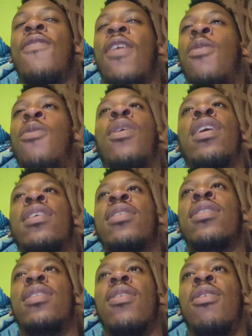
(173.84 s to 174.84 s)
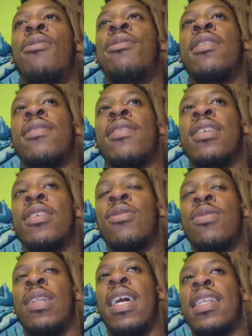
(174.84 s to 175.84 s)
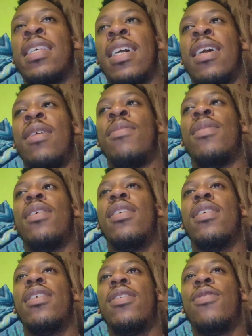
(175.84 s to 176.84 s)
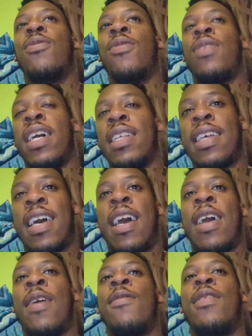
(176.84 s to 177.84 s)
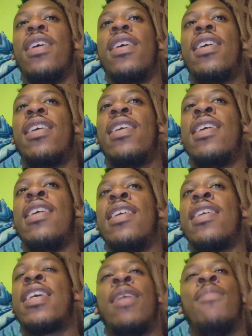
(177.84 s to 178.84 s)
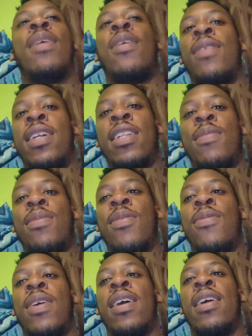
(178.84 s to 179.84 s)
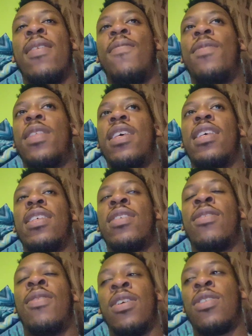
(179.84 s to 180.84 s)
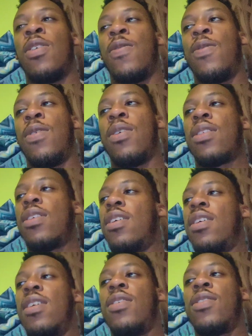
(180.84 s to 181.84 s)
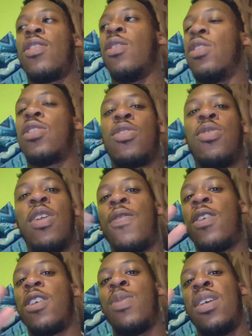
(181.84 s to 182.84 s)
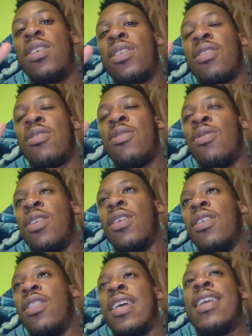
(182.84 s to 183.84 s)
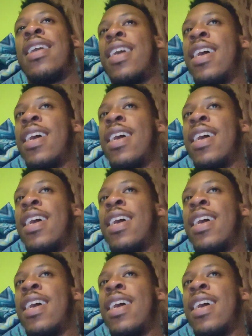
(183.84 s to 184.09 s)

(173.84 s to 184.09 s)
if I was old enough to listen to it that time, when that time he came out with NWA, so on and so forth. So it's two different experiences going on. Like,